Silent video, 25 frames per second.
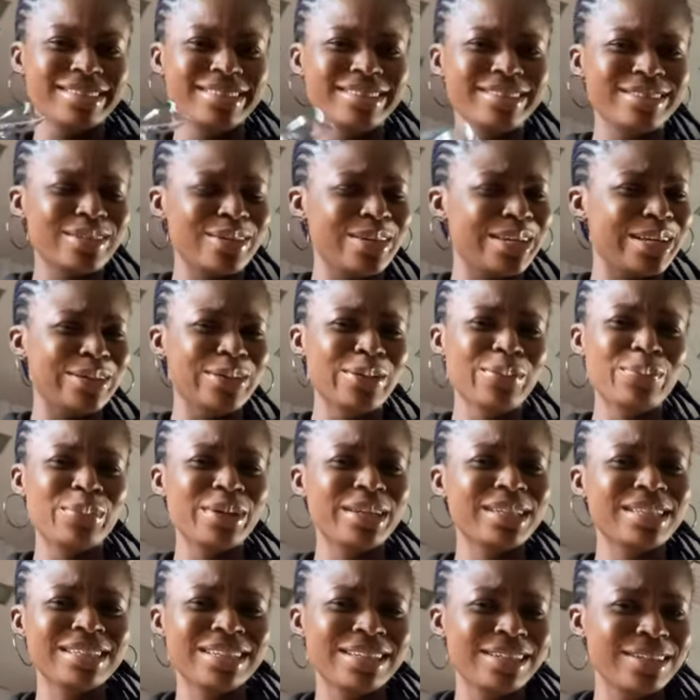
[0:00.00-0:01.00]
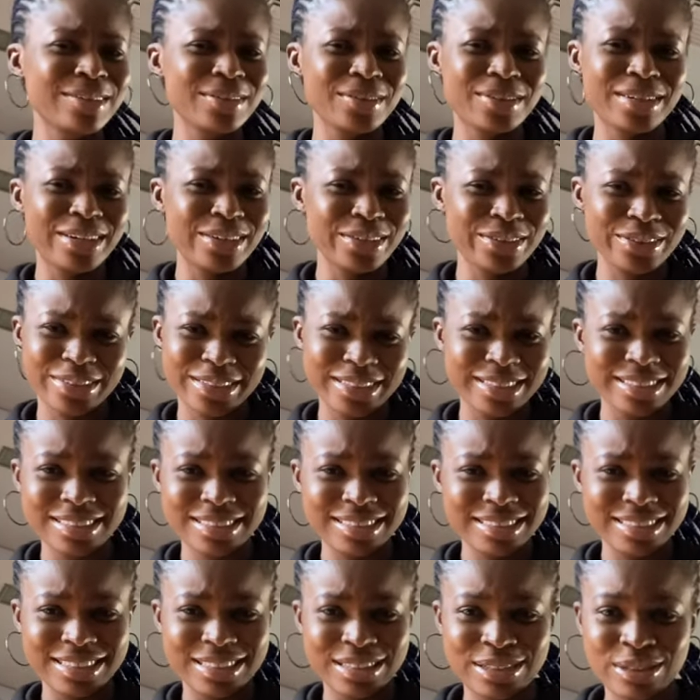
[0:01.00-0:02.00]
So you're not paying any local
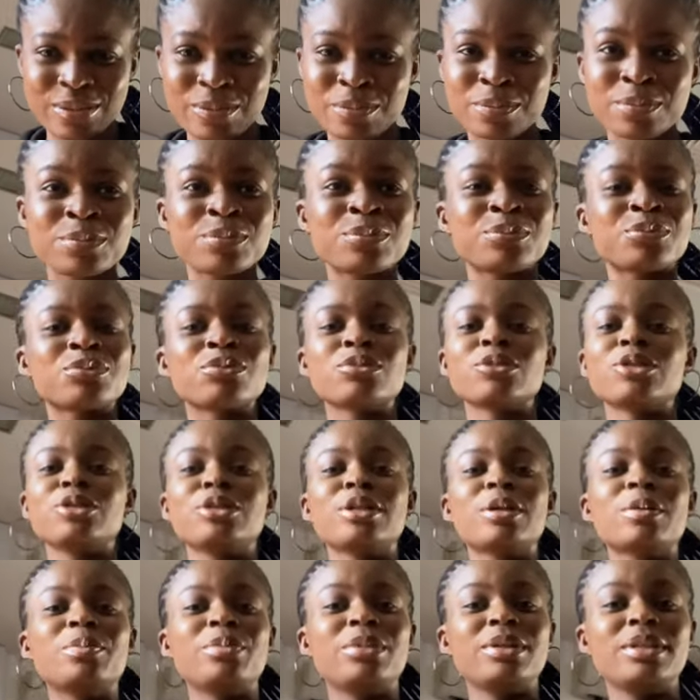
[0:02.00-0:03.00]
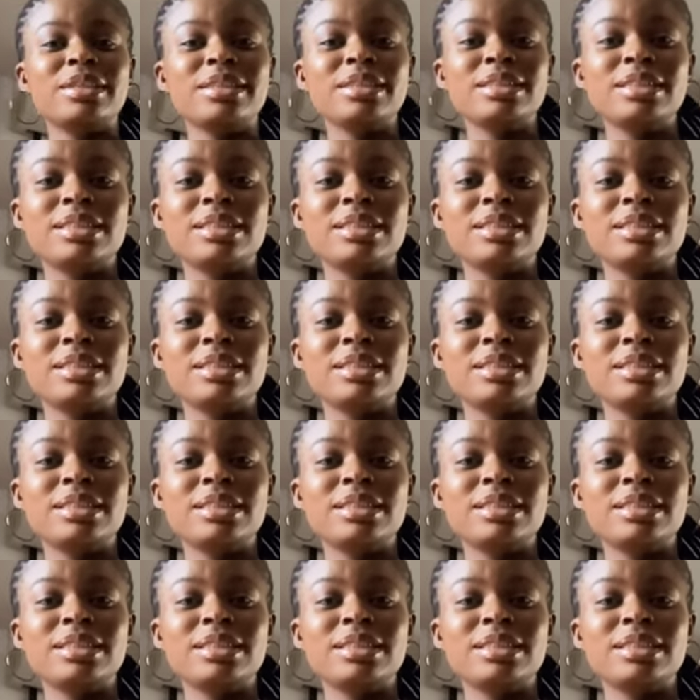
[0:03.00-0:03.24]
currency. You are paying